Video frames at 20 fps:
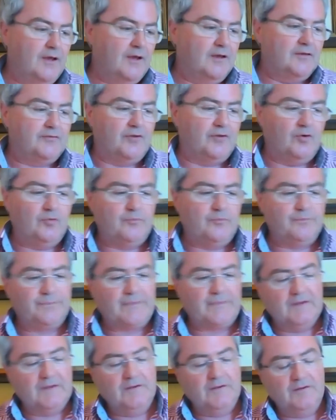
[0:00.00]
So
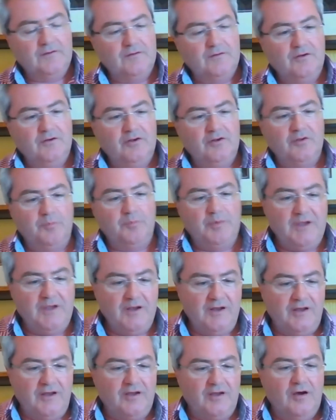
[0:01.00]
near the
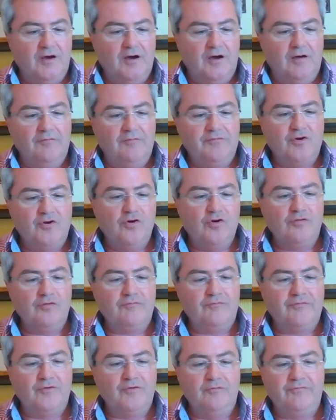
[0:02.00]
beginning of the Kung
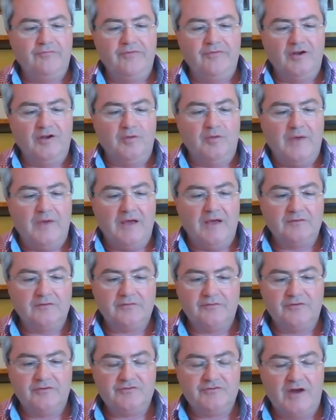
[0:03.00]
Fu film Enter
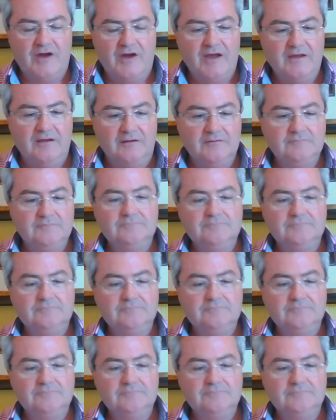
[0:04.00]
the Dragon,